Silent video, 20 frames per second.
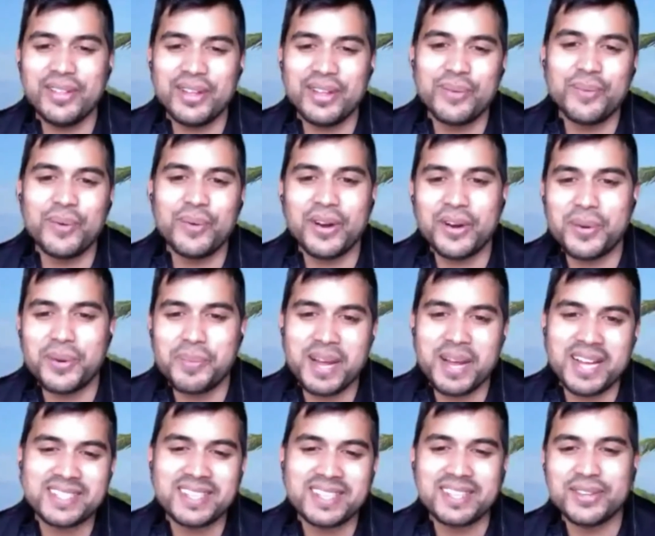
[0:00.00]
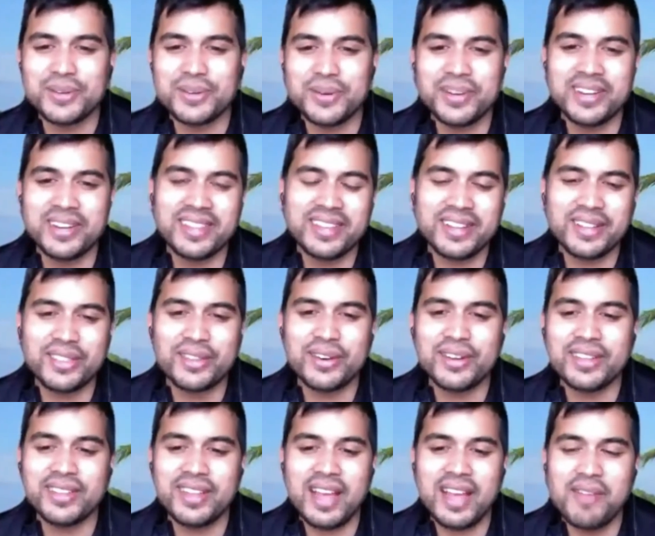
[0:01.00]
water passing through it, and then
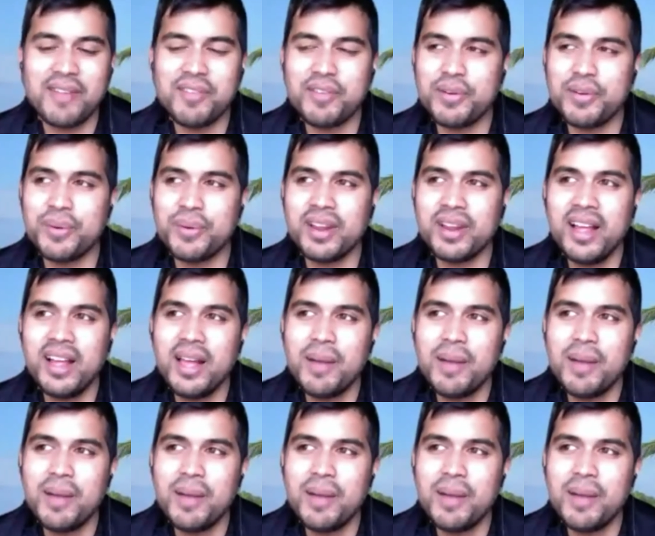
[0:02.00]
like they have everyone.